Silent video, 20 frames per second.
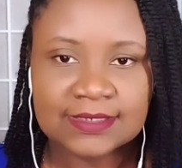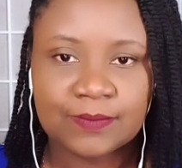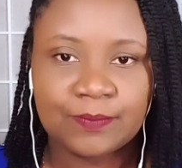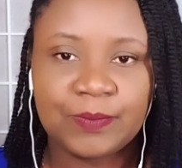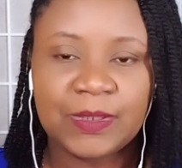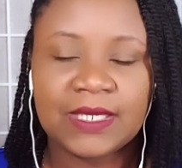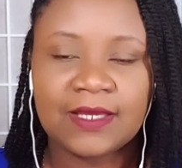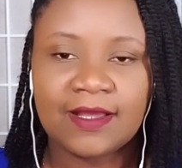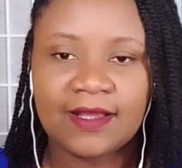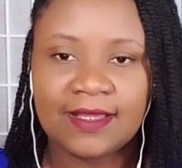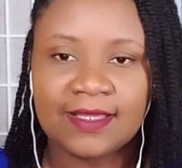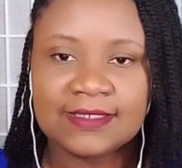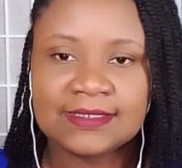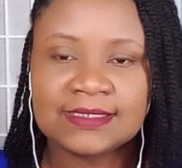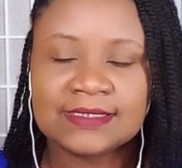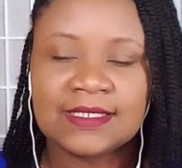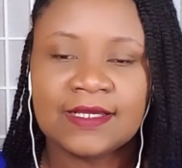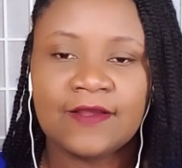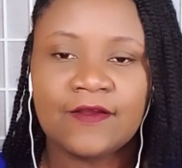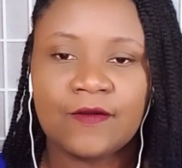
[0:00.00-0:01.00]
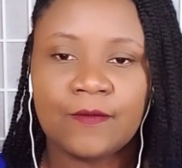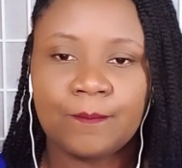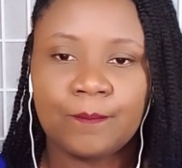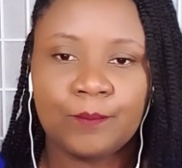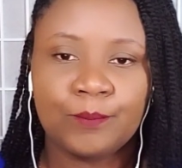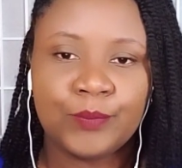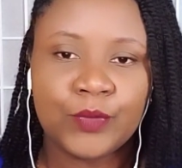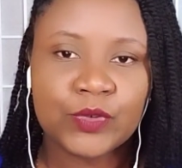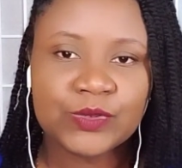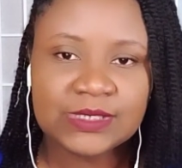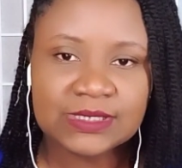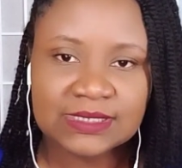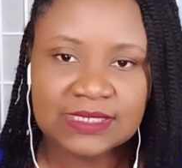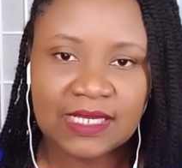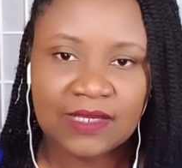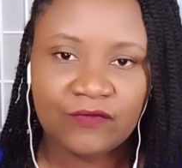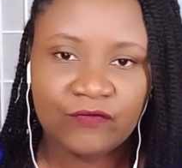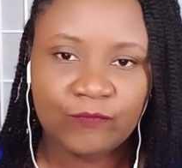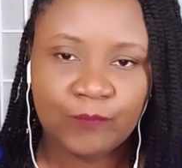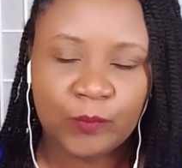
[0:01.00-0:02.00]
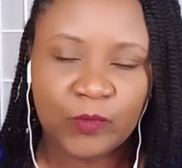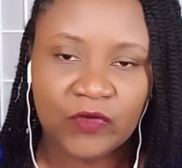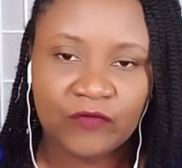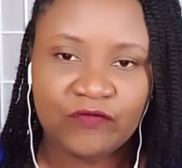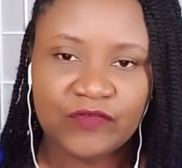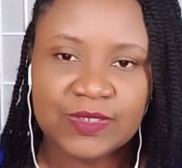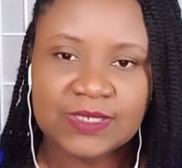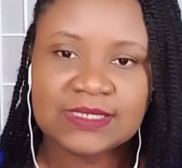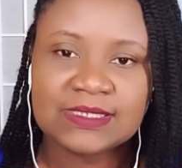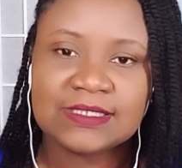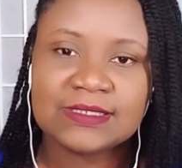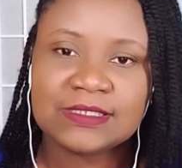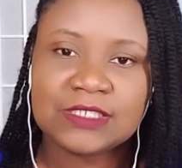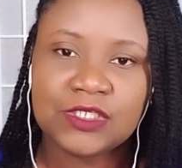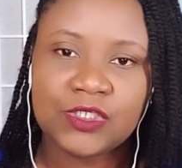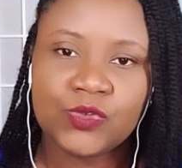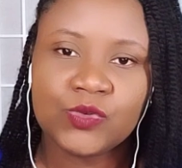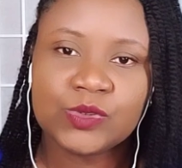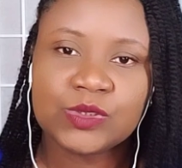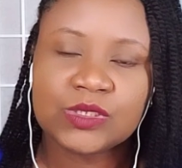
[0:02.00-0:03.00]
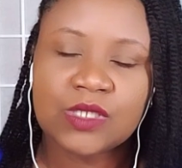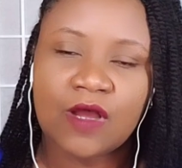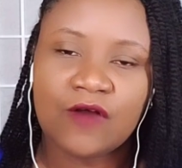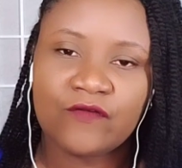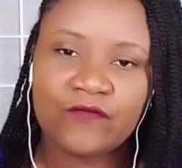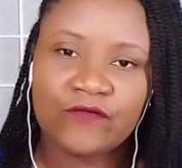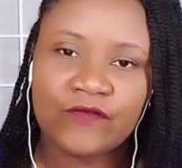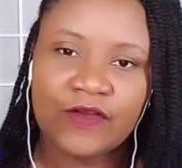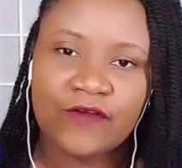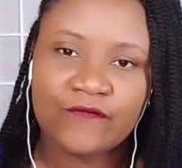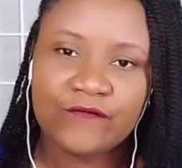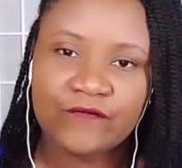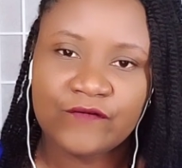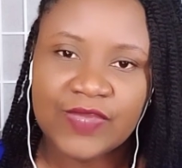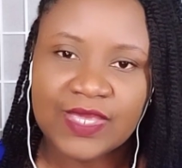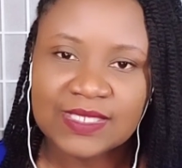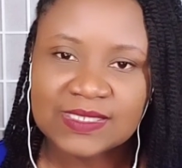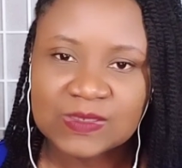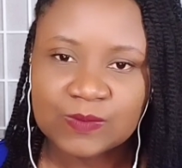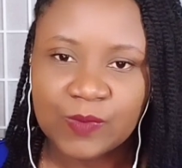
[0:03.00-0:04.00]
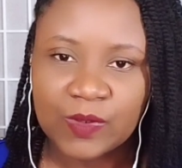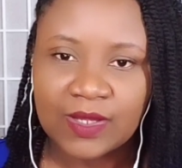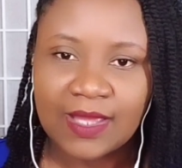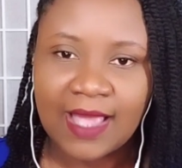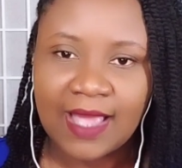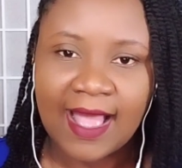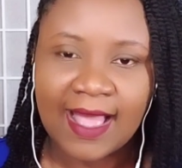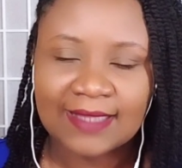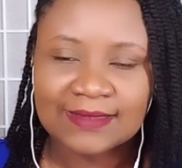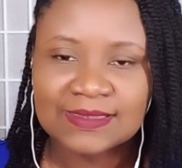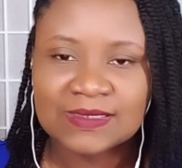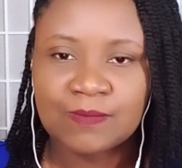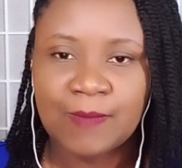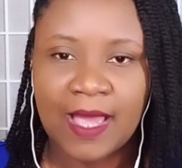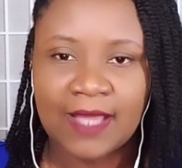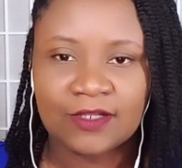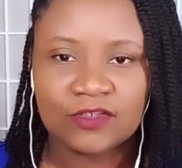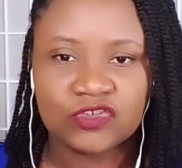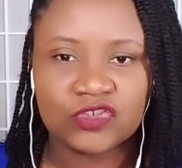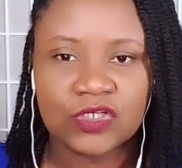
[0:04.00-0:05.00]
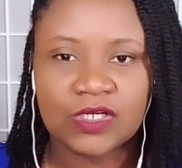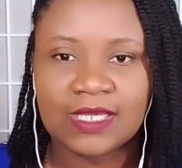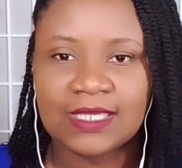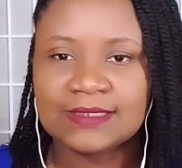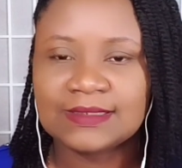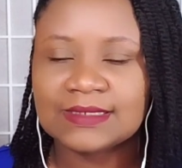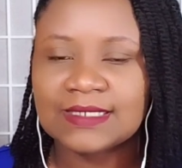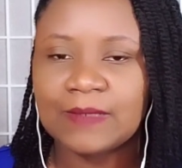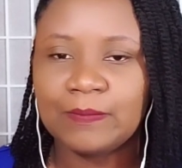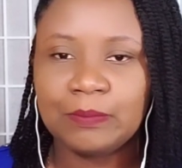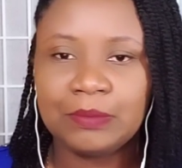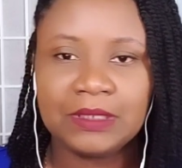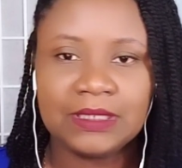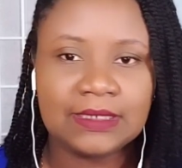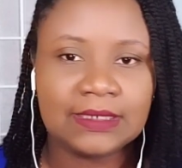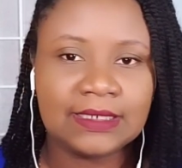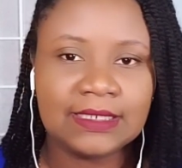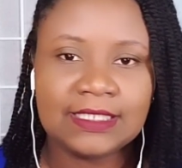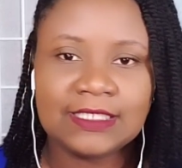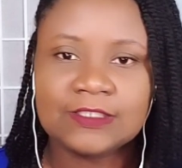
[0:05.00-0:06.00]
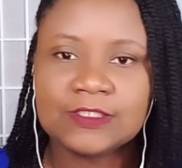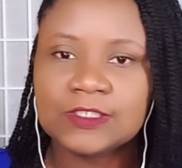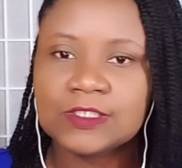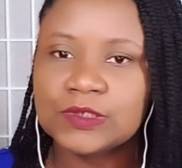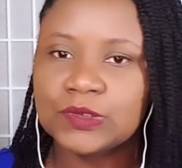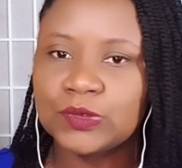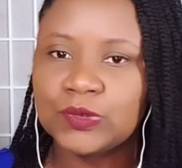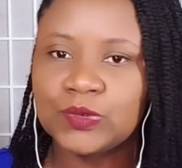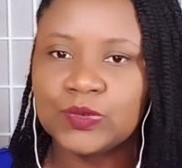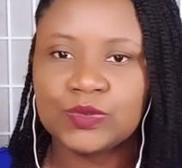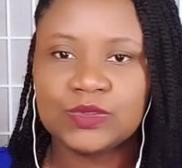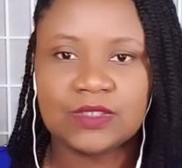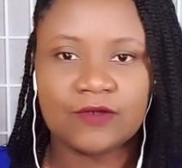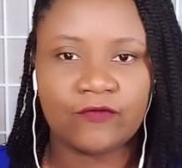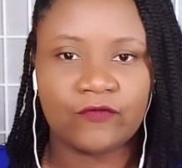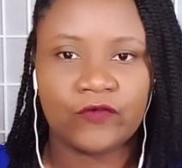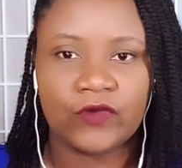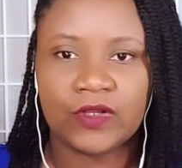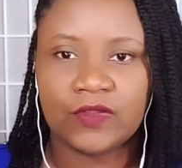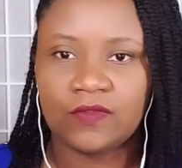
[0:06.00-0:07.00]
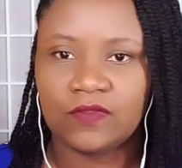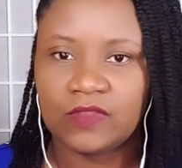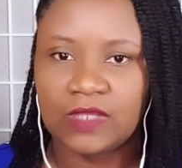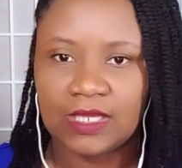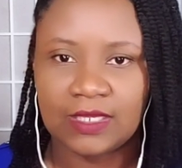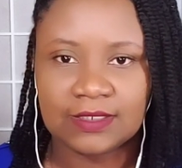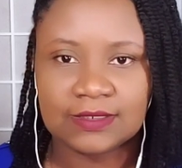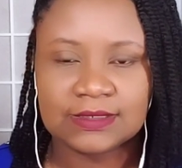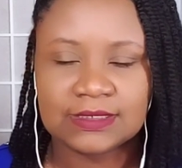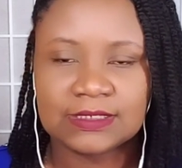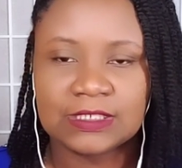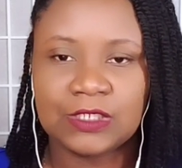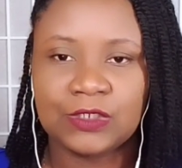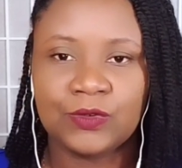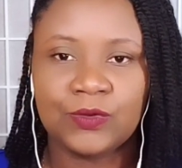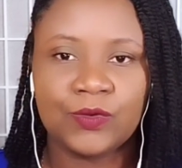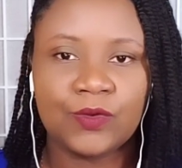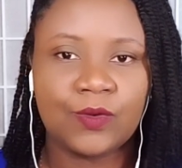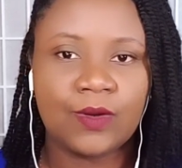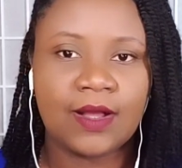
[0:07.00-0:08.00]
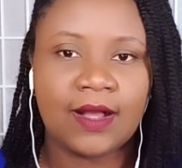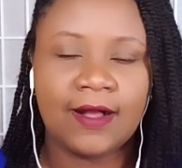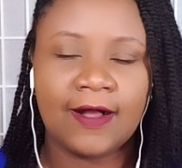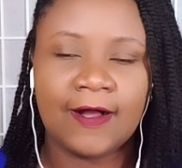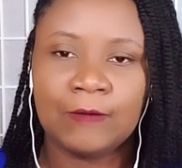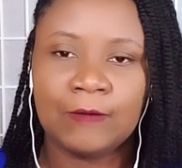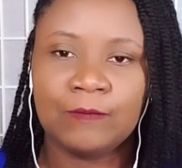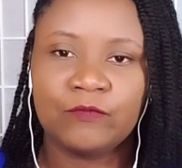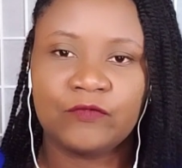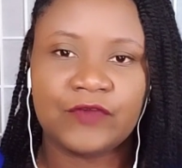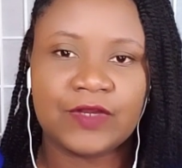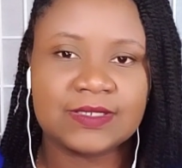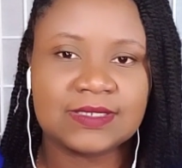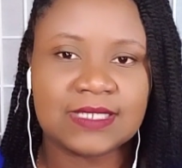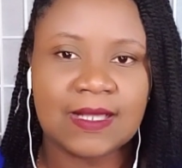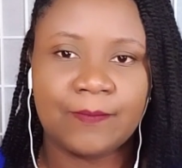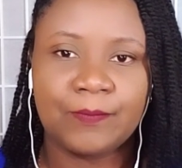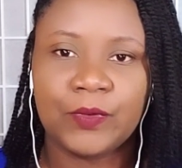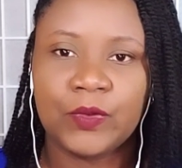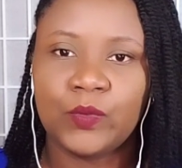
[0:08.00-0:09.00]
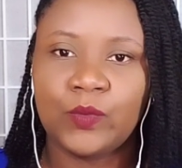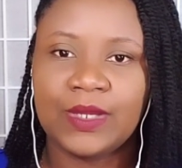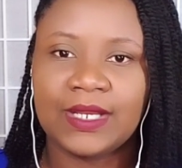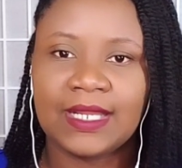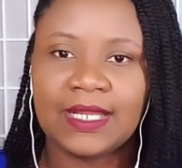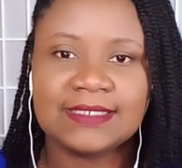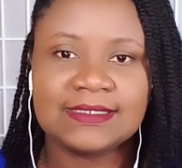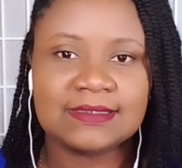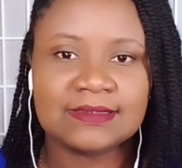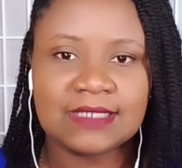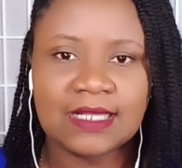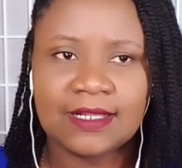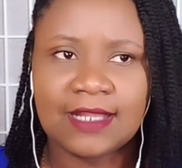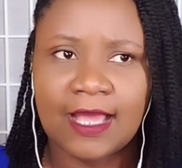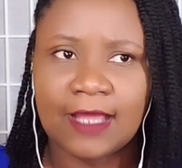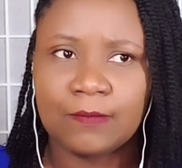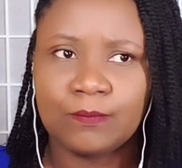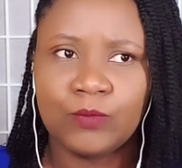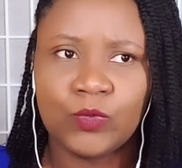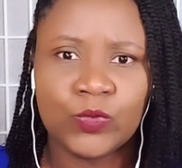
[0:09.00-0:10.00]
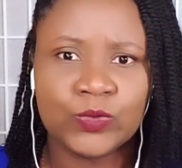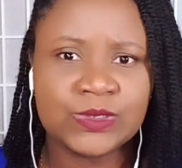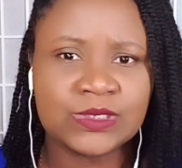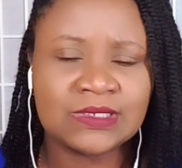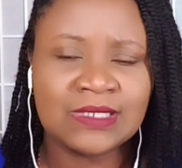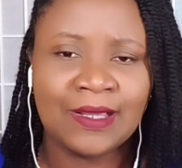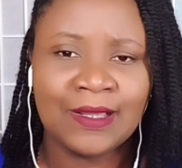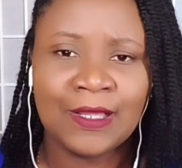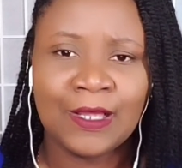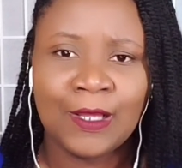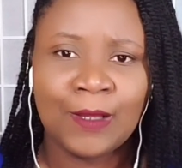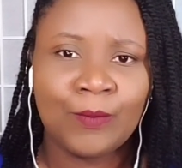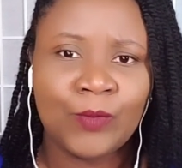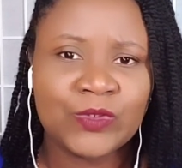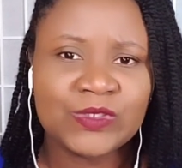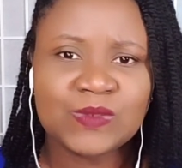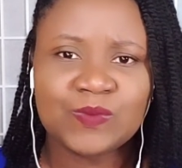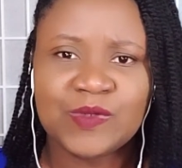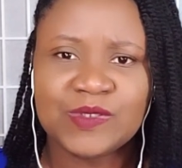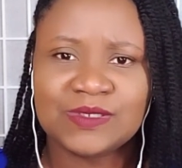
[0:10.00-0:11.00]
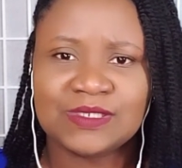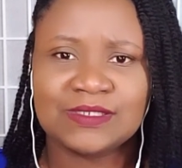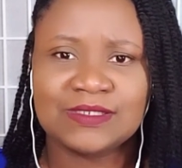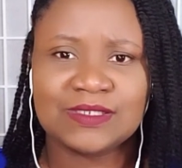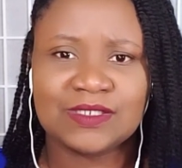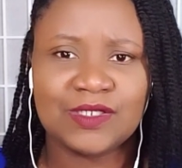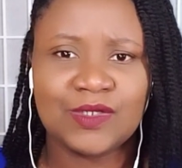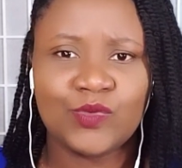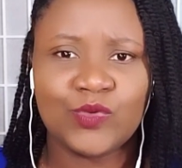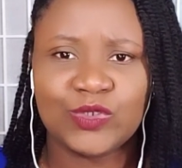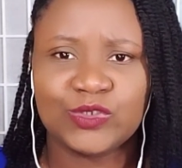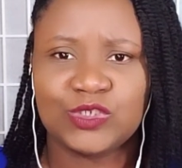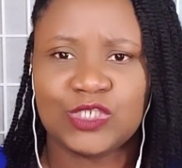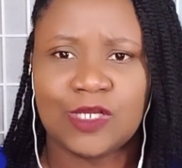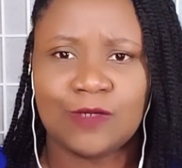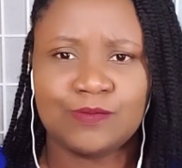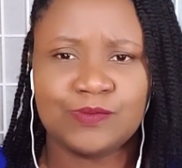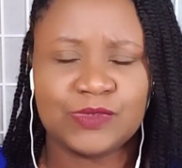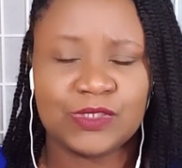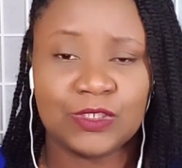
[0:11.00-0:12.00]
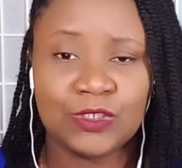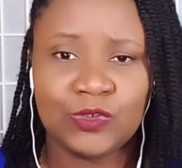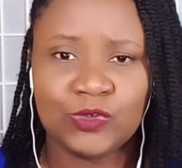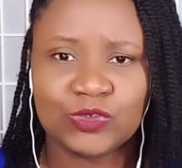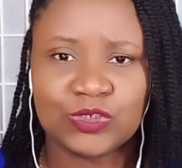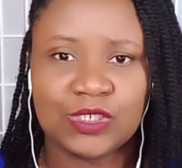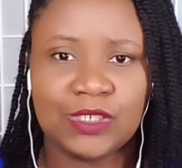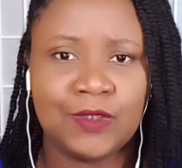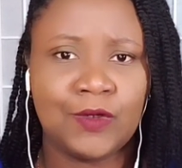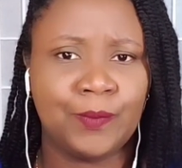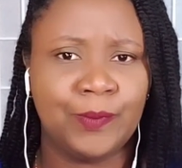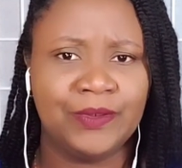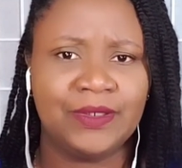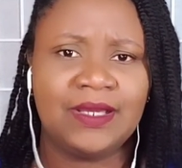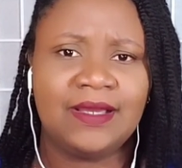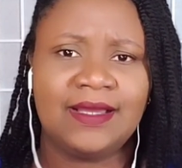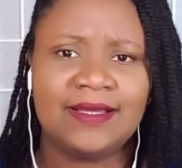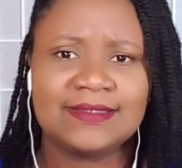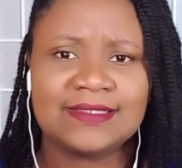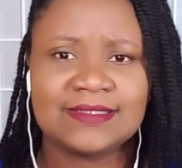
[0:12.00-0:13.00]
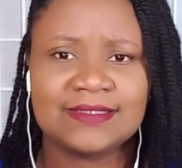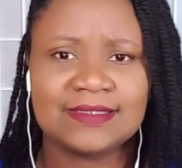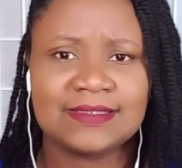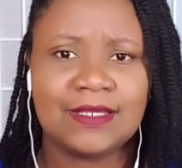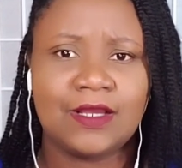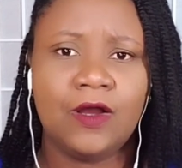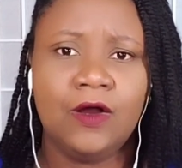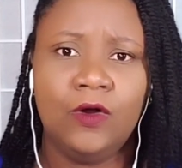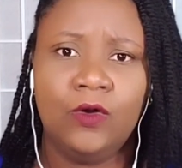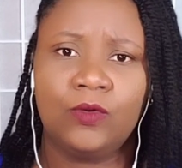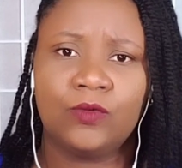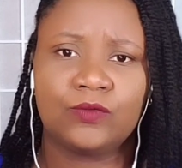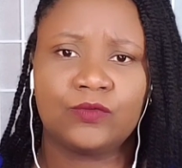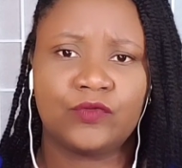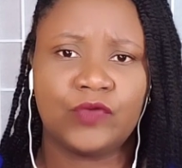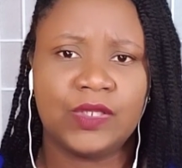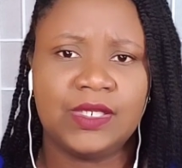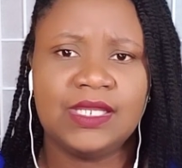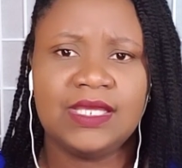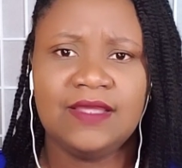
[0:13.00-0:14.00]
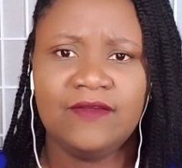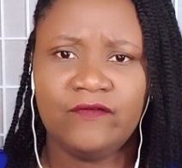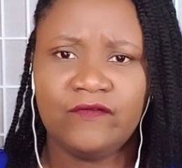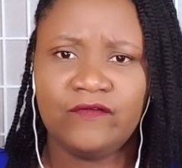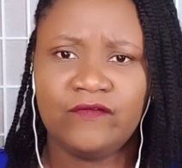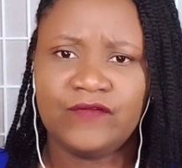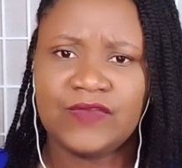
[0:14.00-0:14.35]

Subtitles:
Because boosting versus the use of Facebook Ads Manager is completely 2 different things. You know, for example, when I say that, most persons on the workshops usually open their eyes and say, oh, really?